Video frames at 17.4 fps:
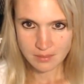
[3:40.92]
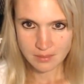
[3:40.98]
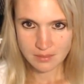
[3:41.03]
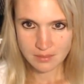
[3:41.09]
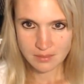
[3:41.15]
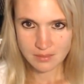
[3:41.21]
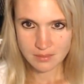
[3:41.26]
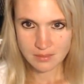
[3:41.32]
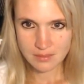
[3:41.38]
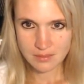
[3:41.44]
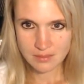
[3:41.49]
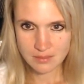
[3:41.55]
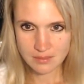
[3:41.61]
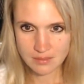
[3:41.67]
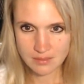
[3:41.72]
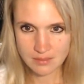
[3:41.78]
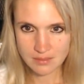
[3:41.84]

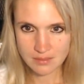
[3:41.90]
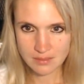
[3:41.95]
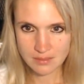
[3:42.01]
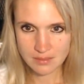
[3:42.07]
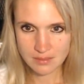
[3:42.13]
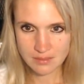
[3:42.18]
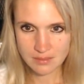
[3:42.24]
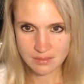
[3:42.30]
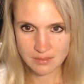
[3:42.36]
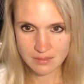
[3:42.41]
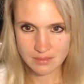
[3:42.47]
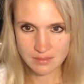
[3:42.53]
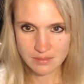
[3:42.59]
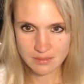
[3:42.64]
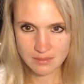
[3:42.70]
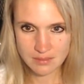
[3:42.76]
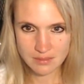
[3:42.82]

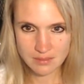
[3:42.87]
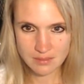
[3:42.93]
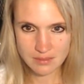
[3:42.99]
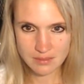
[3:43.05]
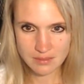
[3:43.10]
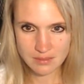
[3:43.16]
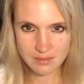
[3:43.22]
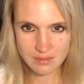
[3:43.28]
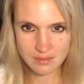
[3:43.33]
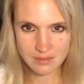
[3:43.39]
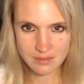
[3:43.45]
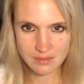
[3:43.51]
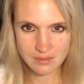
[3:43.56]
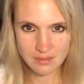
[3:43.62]
Nobody speaks.